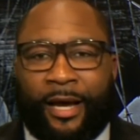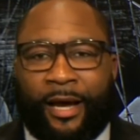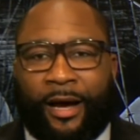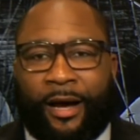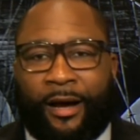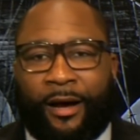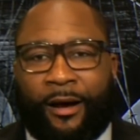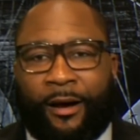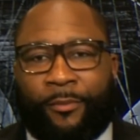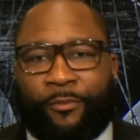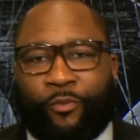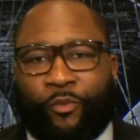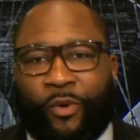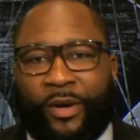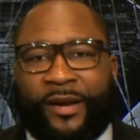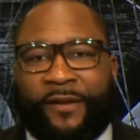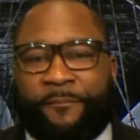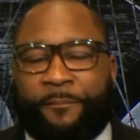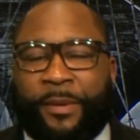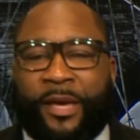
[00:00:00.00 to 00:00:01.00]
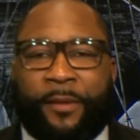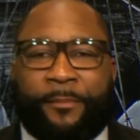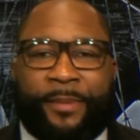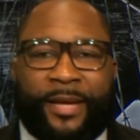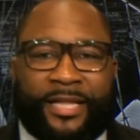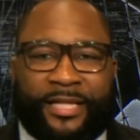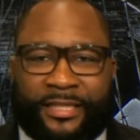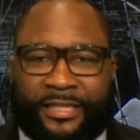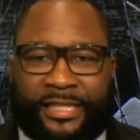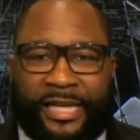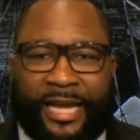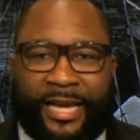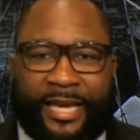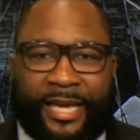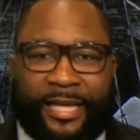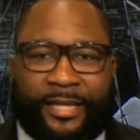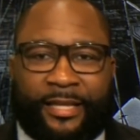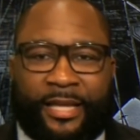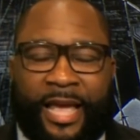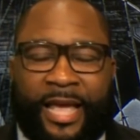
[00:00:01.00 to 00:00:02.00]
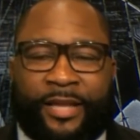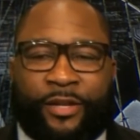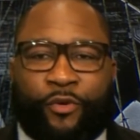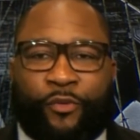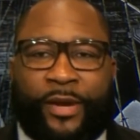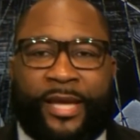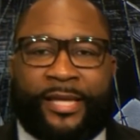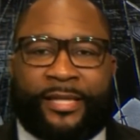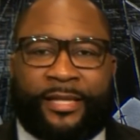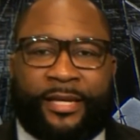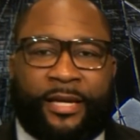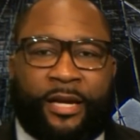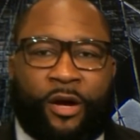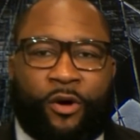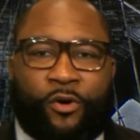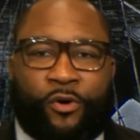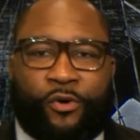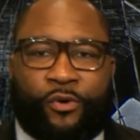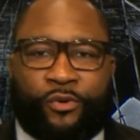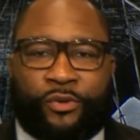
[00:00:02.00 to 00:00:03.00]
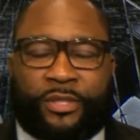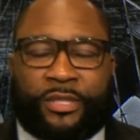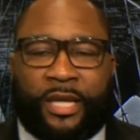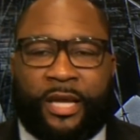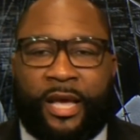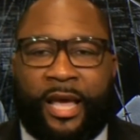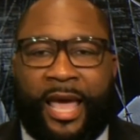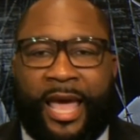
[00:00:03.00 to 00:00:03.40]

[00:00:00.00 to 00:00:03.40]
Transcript: What if Bill Belichick and New England goes